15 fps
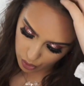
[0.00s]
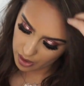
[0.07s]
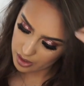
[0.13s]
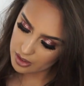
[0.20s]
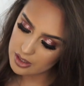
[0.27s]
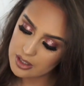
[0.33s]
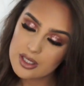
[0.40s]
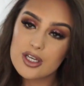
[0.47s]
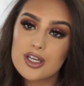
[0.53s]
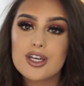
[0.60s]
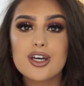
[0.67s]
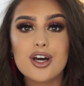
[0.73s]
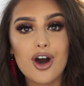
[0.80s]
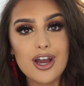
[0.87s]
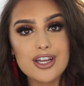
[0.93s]
one,
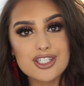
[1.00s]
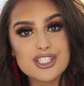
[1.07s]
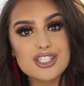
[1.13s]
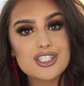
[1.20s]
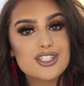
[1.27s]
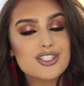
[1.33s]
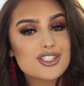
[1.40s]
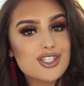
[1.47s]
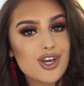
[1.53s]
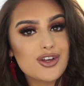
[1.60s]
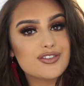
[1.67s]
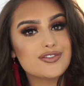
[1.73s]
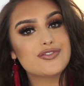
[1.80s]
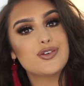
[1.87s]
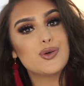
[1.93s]
I just
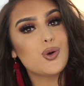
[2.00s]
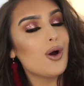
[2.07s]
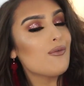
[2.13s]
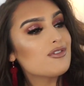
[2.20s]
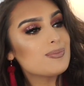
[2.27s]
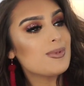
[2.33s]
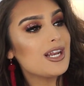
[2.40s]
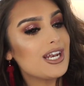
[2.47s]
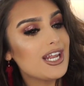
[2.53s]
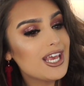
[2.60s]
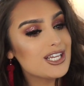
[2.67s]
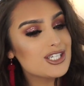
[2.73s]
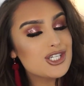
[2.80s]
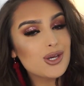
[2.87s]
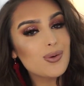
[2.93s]
don't feel comfortable in
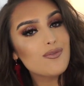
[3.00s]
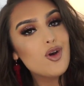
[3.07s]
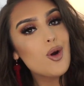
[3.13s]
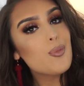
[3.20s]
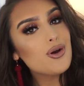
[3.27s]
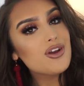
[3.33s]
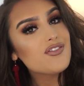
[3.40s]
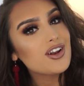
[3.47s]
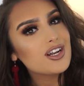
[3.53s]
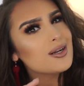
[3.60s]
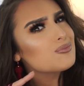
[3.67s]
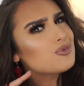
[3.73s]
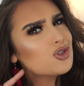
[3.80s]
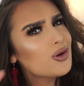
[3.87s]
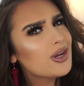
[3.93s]
it. And two, I've got a boyfriend.
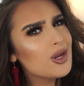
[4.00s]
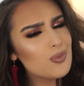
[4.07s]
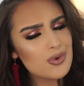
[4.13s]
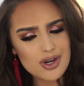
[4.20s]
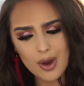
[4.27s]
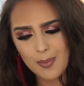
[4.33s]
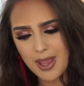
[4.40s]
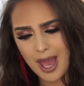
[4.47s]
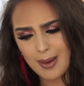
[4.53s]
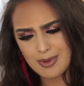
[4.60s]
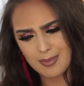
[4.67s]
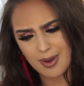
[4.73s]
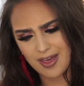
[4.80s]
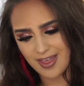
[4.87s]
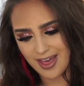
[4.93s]
I'm sure he would not be
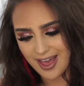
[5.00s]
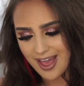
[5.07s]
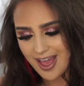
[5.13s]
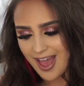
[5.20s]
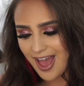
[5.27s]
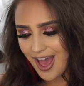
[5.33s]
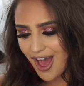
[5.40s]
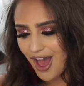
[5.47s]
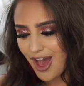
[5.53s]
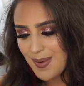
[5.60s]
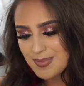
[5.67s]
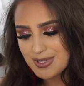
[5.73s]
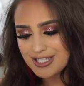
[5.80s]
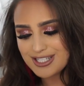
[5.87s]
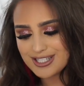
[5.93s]
happy by that.
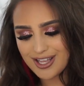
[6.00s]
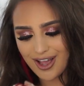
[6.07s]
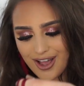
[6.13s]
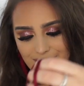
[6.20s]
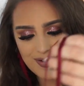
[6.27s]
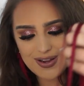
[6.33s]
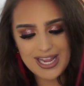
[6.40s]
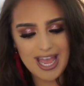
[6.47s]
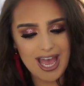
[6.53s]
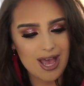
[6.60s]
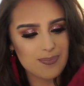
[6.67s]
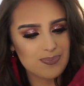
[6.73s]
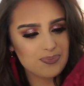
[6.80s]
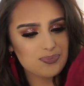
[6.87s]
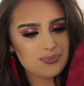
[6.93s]
Um, so
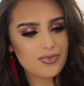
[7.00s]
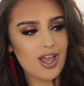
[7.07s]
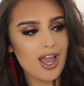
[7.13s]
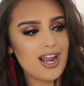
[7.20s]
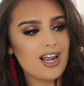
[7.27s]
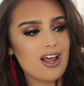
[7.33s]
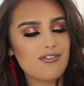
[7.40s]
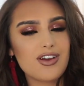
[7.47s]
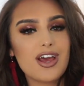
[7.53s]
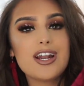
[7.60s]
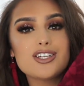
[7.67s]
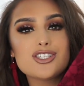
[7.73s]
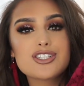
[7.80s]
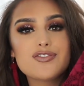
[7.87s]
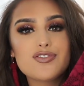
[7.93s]
yeah, I love it. And
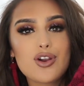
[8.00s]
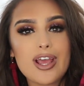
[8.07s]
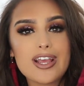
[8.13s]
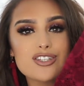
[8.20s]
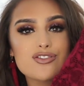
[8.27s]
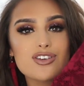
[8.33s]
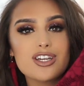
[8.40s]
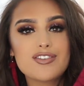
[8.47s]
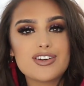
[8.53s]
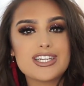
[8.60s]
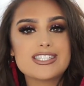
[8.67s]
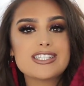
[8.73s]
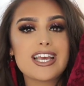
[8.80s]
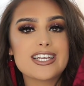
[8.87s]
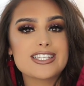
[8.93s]
I just feel like it's really, really
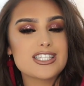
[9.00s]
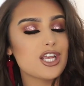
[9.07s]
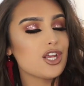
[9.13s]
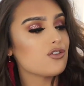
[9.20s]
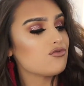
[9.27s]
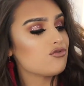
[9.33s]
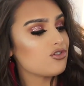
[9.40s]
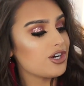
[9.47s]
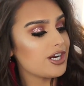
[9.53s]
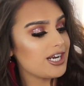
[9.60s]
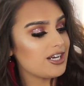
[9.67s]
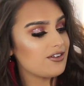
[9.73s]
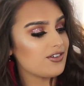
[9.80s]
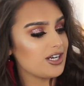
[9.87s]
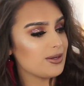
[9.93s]
sexy,
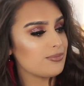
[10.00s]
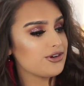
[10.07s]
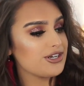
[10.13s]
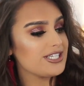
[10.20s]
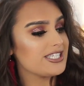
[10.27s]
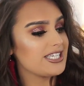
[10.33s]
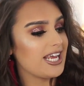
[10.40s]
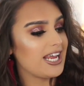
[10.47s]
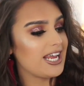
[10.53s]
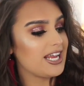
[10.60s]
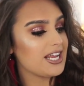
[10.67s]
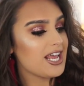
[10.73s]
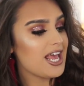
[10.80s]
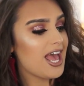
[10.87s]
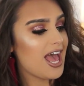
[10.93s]
really, really
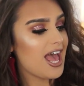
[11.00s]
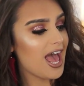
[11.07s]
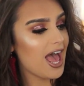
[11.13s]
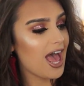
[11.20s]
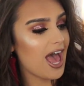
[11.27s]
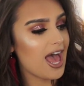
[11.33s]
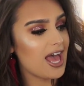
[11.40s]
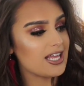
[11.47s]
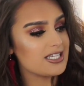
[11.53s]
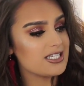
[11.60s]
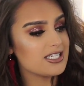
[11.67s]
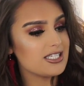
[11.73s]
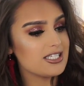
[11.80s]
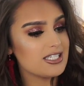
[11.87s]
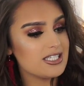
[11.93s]
pretty.
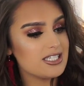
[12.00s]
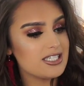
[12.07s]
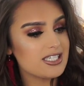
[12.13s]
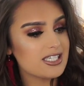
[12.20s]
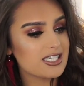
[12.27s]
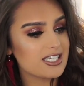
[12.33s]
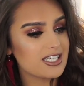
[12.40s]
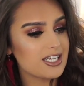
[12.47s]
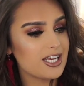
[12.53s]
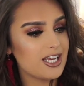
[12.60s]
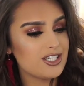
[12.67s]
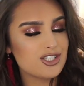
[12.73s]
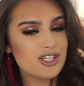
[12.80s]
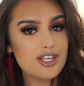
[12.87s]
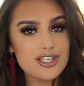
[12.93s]
And
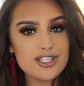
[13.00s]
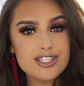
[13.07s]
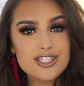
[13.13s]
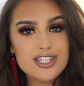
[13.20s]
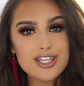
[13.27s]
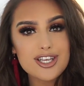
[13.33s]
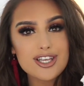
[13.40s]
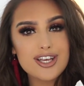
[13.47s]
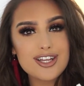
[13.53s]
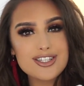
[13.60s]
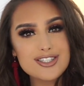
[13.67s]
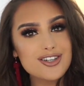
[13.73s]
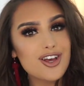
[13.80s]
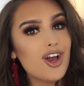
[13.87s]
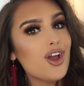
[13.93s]
it just, I
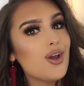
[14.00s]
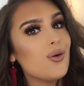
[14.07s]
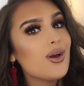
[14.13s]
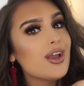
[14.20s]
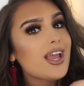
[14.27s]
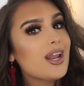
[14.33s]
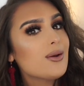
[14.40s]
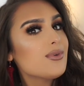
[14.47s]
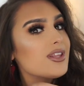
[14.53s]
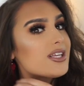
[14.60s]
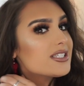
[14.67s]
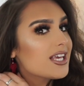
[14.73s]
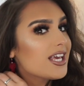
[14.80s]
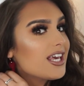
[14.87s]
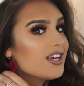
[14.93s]
don't know. Again, with
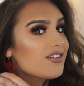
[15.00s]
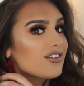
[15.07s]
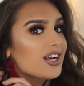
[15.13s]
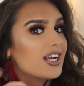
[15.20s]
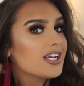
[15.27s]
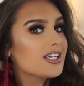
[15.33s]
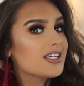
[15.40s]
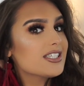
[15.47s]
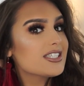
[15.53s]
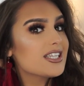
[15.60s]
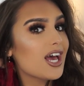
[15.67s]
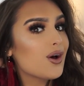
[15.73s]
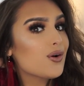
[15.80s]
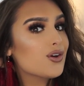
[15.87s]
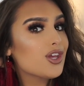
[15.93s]
these earrings,
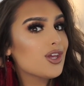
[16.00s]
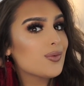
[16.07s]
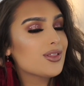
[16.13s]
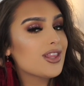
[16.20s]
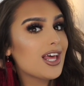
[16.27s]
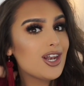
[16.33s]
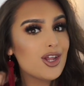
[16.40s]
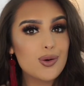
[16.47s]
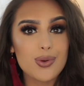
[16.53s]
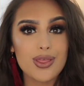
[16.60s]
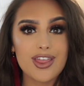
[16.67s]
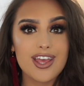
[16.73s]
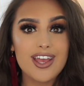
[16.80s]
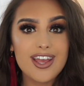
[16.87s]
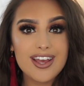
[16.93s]
how cute would that look
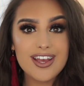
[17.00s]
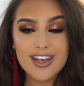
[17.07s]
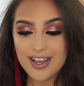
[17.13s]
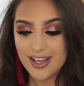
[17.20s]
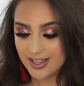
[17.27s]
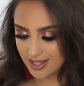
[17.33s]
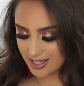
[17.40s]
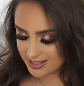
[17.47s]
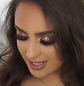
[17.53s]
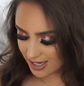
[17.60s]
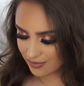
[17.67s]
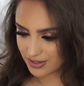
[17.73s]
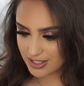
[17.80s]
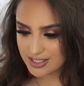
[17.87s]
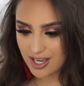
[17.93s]
with it? These
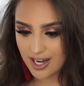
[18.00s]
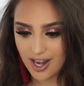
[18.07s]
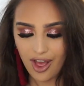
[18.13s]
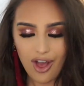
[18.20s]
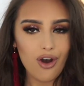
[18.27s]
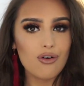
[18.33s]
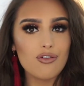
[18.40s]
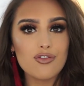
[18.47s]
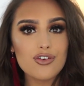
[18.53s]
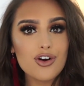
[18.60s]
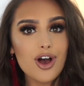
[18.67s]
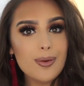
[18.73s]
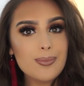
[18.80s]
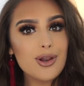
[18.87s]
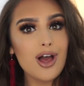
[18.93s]
earrings I love.
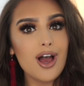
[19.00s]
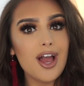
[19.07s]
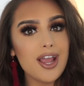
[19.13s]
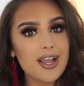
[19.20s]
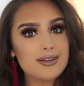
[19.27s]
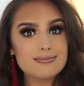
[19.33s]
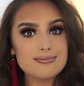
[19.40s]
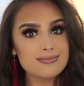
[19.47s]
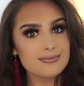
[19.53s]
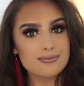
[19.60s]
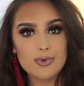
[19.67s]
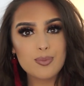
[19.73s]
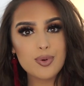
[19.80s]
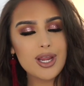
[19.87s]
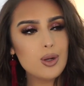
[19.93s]
I'm like,
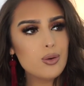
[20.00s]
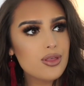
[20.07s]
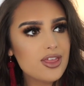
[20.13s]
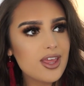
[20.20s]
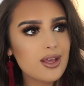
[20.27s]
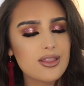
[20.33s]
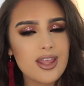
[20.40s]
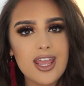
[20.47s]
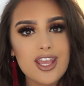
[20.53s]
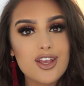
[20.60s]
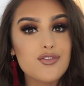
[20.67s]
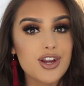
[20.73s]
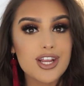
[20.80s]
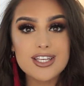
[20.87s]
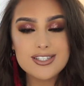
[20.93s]
pretty little thing, they're
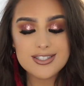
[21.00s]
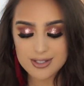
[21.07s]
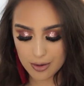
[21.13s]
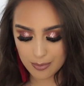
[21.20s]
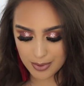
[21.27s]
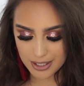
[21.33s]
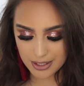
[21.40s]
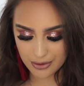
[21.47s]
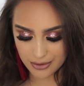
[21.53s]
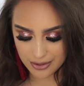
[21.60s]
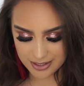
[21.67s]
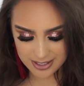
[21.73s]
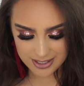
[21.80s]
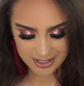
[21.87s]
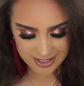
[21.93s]
earrings. Oh my
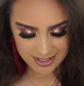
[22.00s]
God